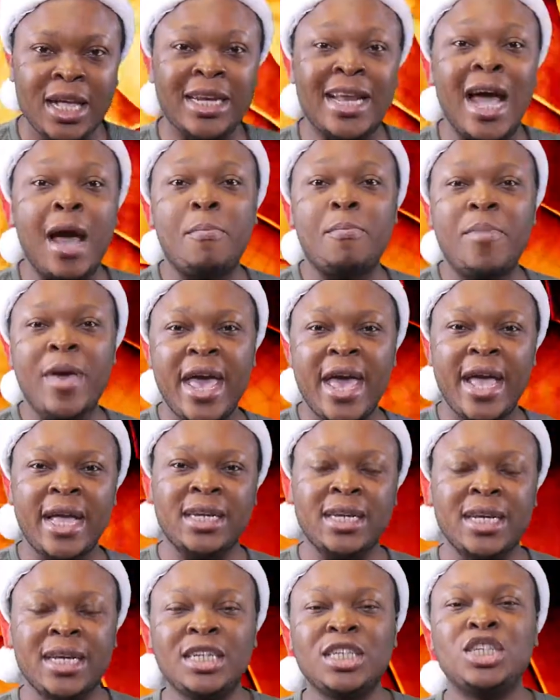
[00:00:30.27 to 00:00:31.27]
that
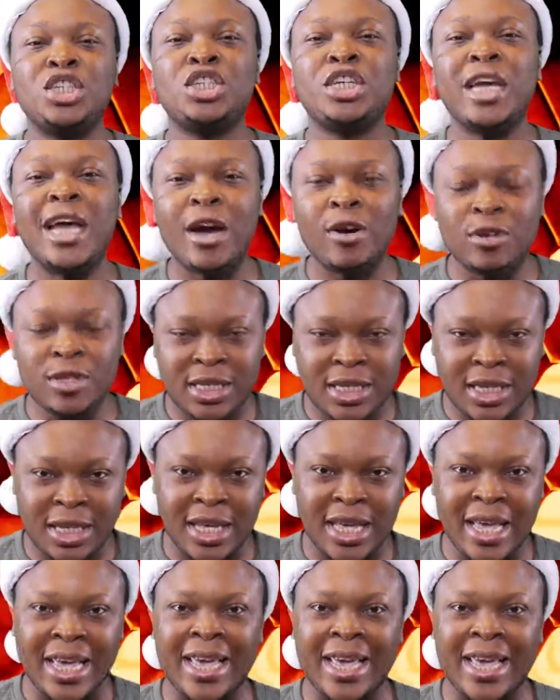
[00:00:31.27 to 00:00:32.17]
paired Chelsea